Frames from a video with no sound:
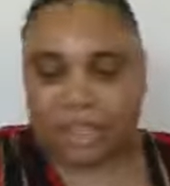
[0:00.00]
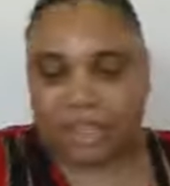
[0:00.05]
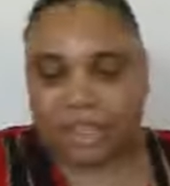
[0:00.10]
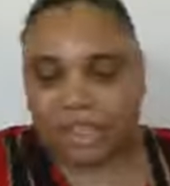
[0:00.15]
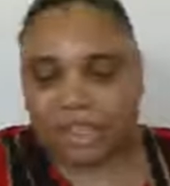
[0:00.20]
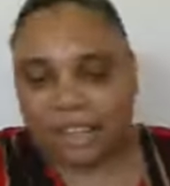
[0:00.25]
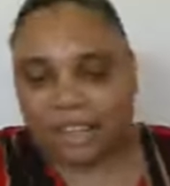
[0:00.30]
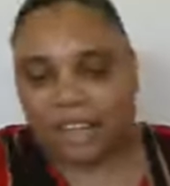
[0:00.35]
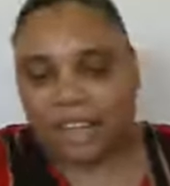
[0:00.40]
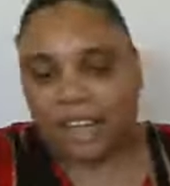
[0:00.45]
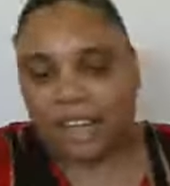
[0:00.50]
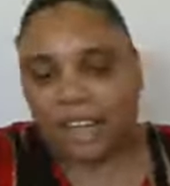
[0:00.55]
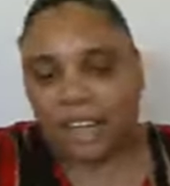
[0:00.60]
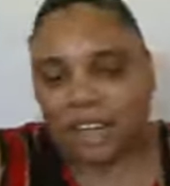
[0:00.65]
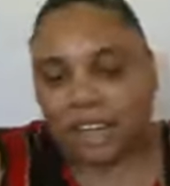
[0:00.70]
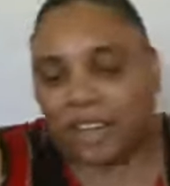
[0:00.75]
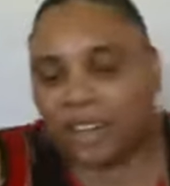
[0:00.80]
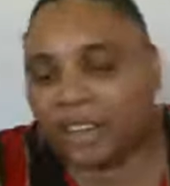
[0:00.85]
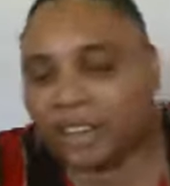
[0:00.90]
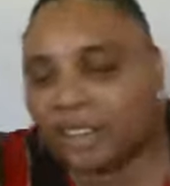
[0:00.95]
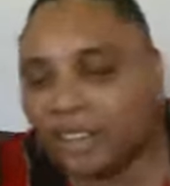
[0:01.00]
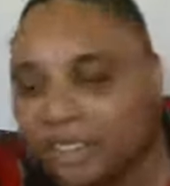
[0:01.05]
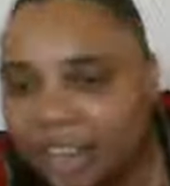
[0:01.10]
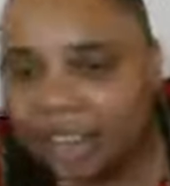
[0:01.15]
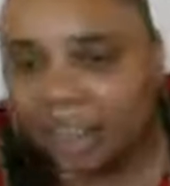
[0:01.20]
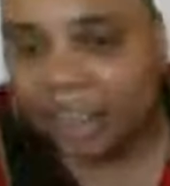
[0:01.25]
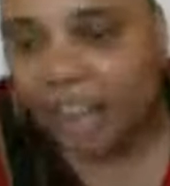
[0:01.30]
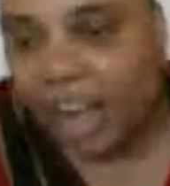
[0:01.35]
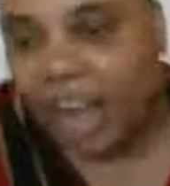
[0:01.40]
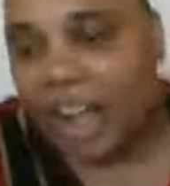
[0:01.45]
This here,
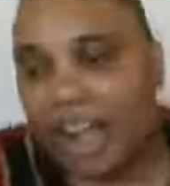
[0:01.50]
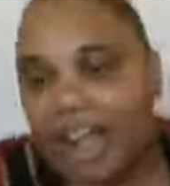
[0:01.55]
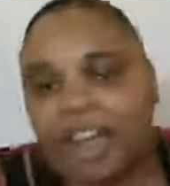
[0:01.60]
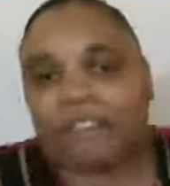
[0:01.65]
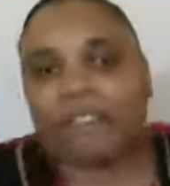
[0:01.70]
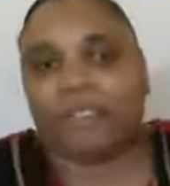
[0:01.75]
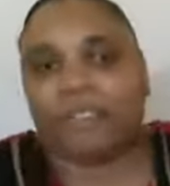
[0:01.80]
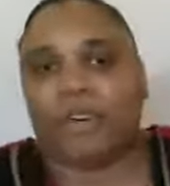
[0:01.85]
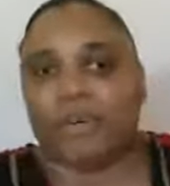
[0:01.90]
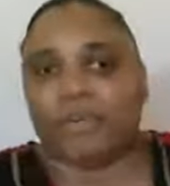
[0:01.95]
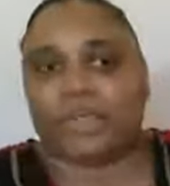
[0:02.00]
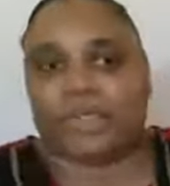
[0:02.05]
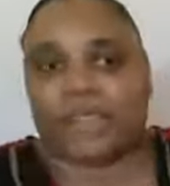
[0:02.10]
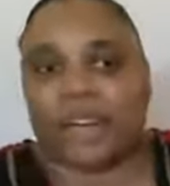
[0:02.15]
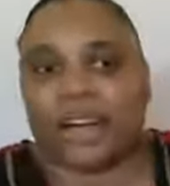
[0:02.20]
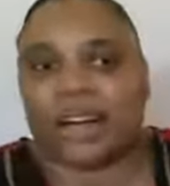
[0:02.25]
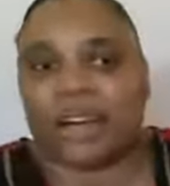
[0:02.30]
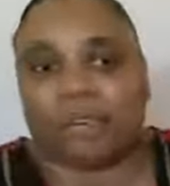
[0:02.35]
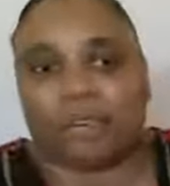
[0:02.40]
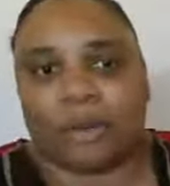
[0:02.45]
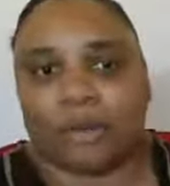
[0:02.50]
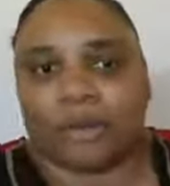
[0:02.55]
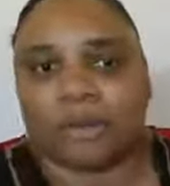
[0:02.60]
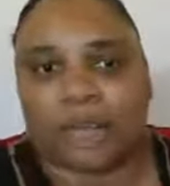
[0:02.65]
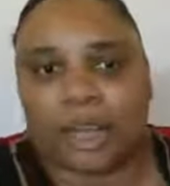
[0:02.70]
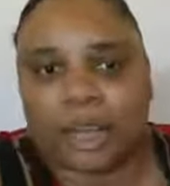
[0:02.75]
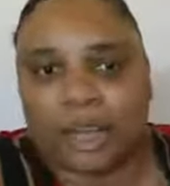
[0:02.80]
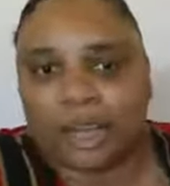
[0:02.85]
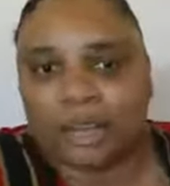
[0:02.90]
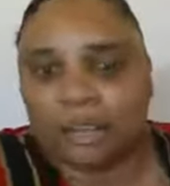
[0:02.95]
now I have notes that I wrote
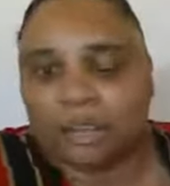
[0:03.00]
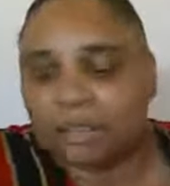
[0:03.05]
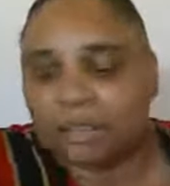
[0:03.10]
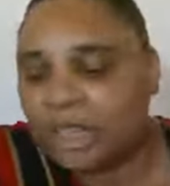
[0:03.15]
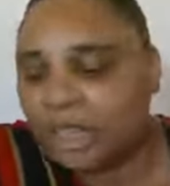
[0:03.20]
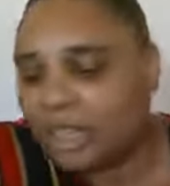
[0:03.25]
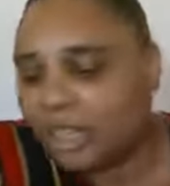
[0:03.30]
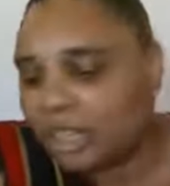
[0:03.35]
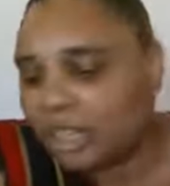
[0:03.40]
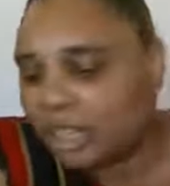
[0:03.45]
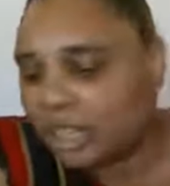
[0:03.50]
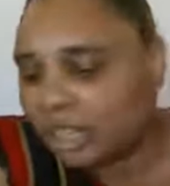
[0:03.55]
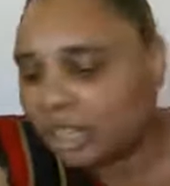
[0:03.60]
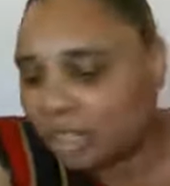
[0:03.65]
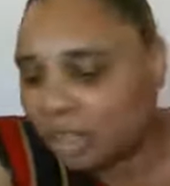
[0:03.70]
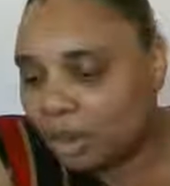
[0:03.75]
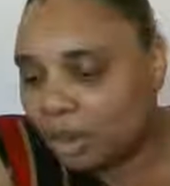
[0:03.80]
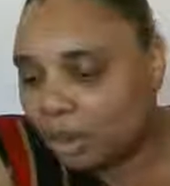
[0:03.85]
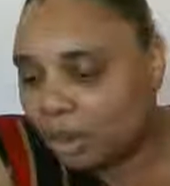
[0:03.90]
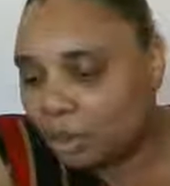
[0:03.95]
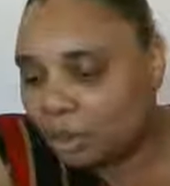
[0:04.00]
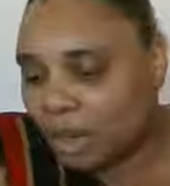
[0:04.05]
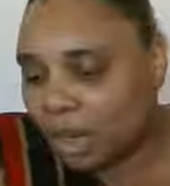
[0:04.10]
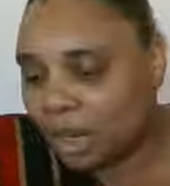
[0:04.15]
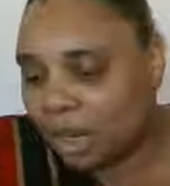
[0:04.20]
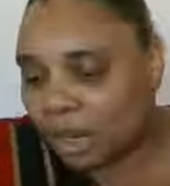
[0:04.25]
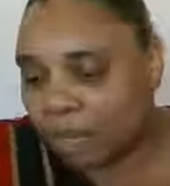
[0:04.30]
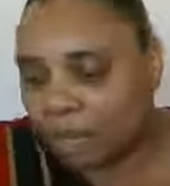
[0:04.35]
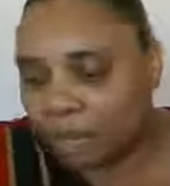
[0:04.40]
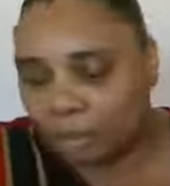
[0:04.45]
down.
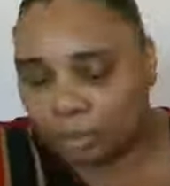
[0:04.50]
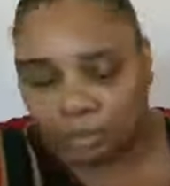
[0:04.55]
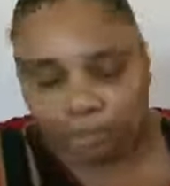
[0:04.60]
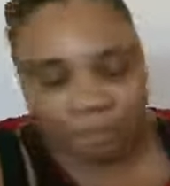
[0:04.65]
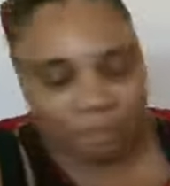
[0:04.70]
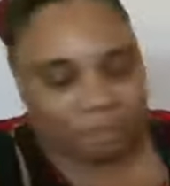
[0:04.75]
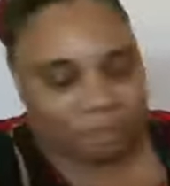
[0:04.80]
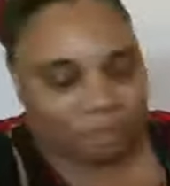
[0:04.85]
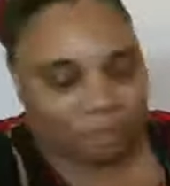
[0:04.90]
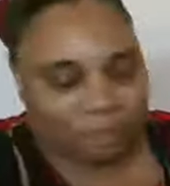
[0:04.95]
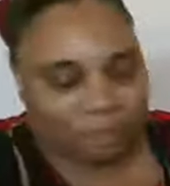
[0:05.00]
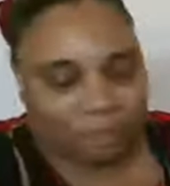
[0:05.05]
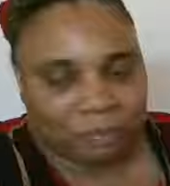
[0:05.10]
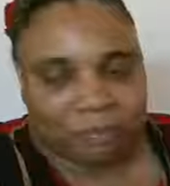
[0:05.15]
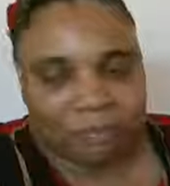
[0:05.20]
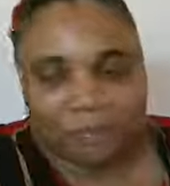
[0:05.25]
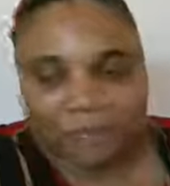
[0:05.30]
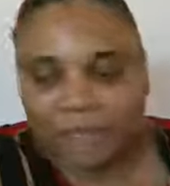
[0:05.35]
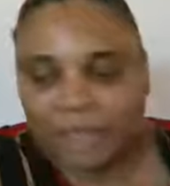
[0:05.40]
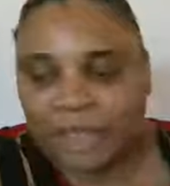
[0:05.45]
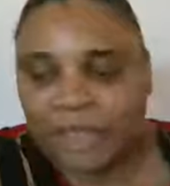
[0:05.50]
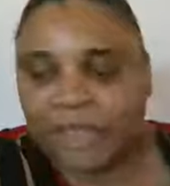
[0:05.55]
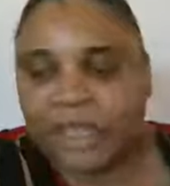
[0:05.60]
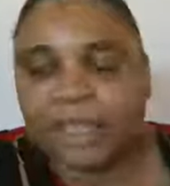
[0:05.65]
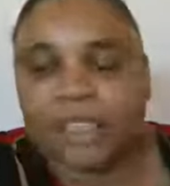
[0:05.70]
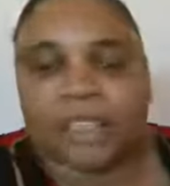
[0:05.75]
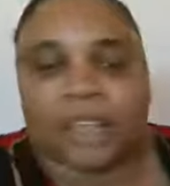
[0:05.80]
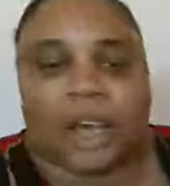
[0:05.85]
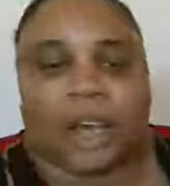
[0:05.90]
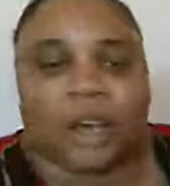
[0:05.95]
So
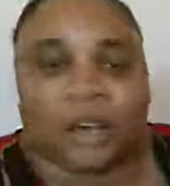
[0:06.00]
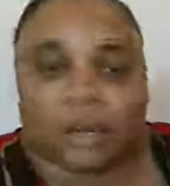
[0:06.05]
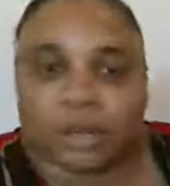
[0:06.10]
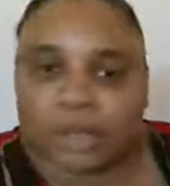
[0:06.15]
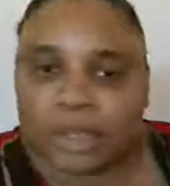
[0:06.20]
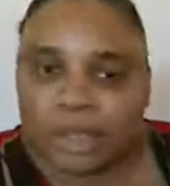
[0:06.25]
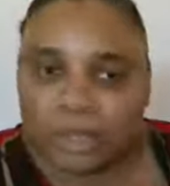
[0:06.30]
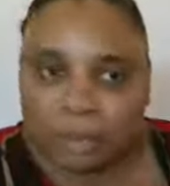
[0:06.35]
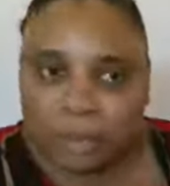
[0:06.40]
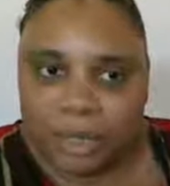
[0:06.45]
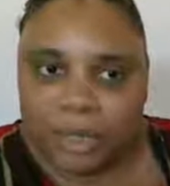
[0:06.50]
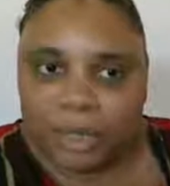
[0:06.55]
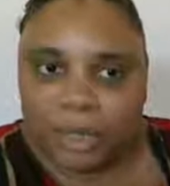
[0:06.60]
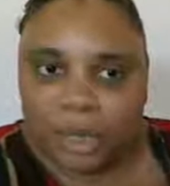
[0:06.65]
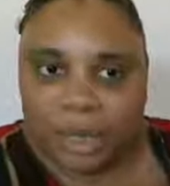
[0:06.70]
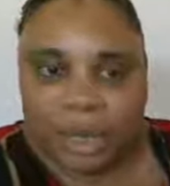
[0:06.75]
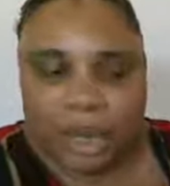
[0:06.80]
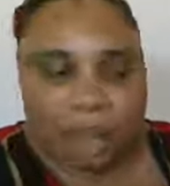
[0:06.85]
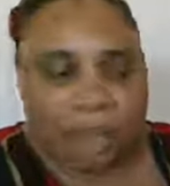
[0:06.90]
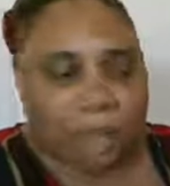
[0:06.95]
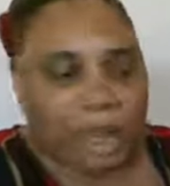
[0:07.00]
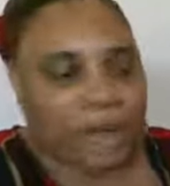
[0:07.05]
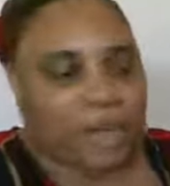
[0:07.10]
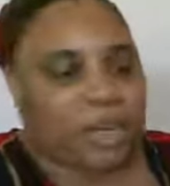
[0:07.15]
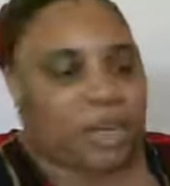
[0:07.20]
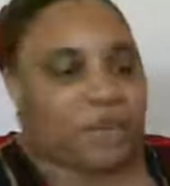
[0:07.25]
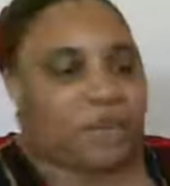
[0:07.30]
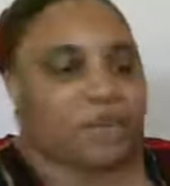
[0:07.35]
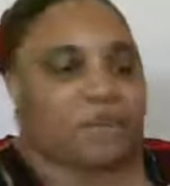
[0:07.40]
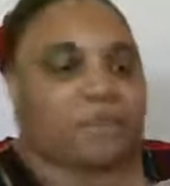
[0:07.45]
y'all gonna see me looking at my
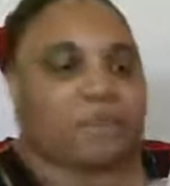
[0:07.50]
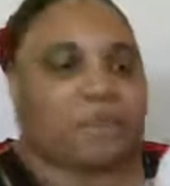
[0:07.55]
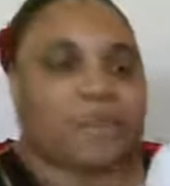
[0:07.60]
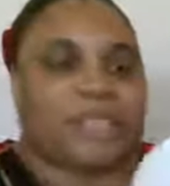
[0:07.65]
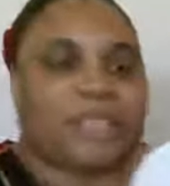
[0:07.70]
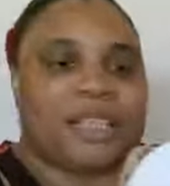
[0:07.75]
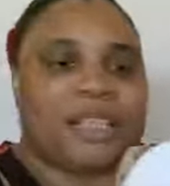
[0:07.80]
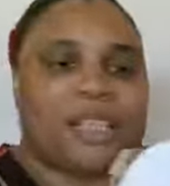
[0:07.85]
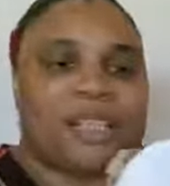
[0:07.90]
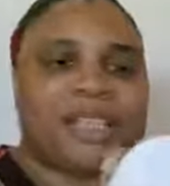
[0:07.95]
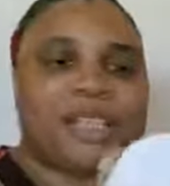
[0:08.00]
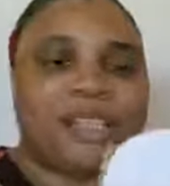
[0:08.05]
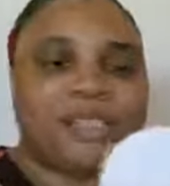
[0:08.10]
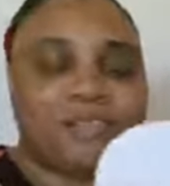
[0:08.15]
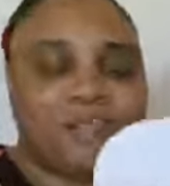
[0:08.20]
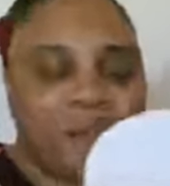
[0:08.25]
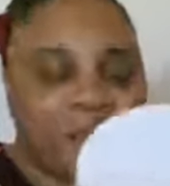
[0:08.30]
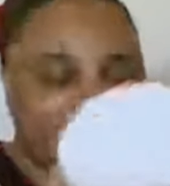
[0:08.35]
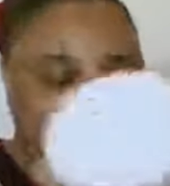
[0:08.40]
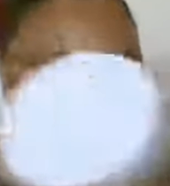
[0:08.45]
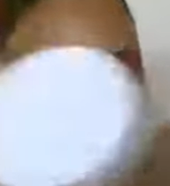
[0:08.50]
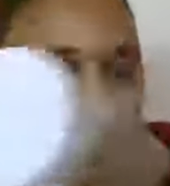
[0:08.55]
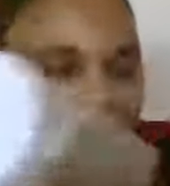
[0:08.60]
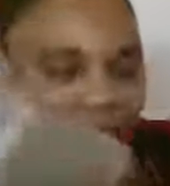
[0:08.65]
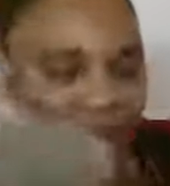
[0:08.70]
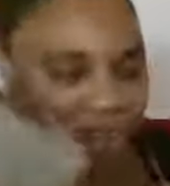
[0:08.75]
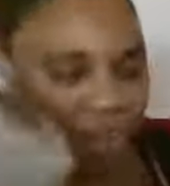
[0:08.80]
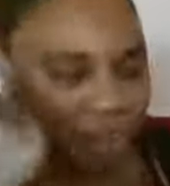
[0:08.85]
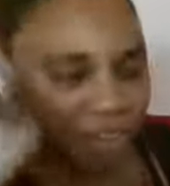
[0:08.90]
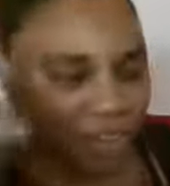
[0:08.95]
notes, but this right
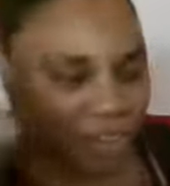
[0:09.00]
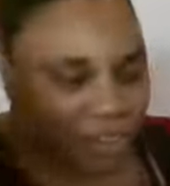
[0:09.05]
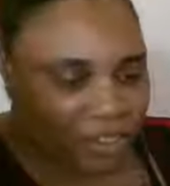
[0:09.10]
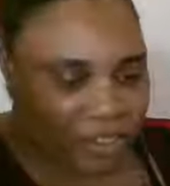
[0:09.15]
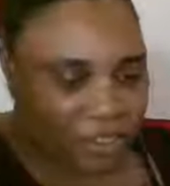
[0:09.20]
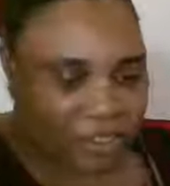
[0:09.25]
here,